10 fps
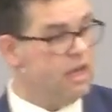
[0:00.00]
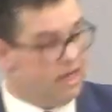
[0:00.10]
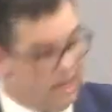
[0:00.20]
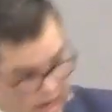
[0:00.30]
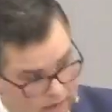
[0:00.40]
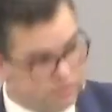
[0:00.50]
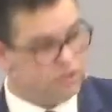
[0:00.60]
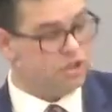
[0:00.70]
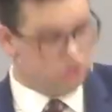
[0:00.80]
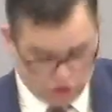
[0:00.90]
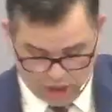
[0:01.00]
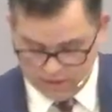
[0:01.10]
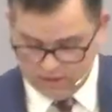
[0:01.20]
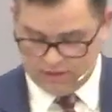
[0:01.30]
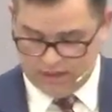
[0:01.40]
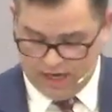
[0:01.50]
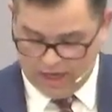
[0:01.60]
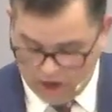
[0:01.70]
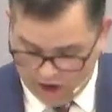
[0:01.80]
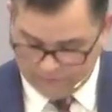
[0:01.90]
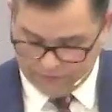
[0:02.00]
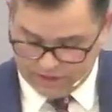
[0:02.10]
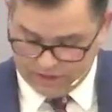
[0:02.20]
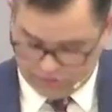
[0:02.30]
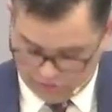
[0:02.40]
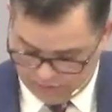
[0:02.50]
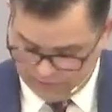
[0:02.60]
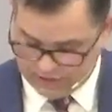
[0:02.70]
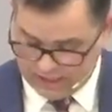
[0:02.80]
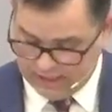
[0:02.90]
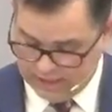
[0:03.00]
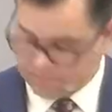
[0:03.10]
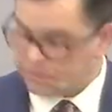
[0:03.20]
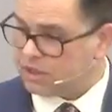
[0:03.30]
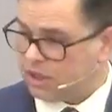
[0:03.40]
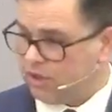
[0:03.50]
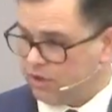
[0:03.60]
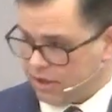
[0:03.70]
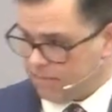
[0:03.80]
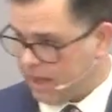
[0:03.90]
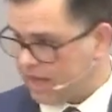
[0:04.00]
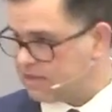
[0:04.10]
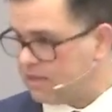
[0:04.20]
comes to Jesus and, and offers his service in this particular capacity.